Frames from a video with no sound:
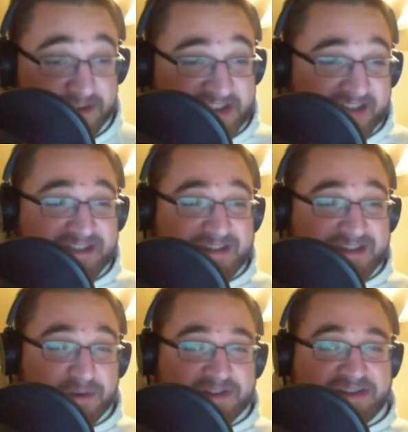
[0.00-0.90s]
almost
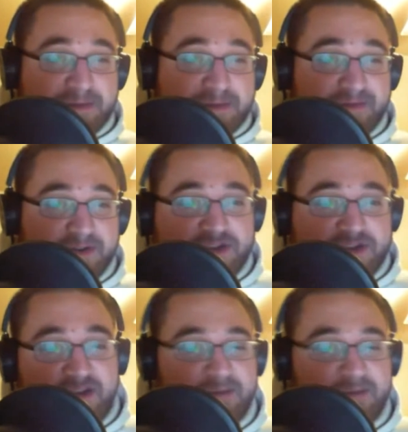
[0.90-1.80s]
tomorrow's December
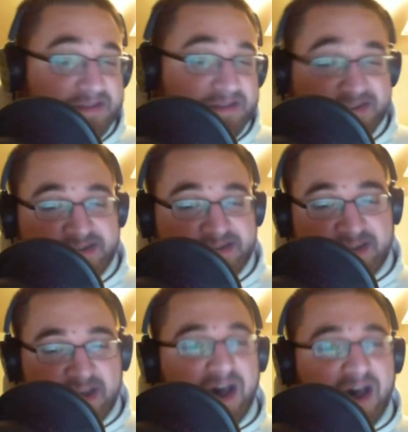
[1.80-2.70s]
1st, so that means
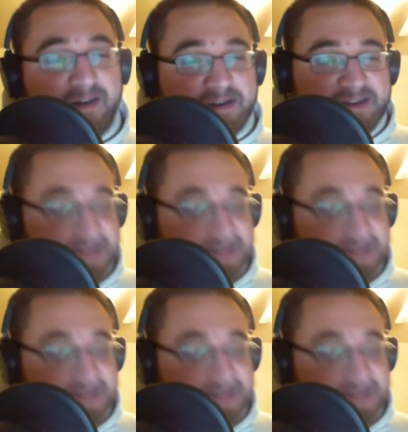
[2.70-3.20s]
it's holiday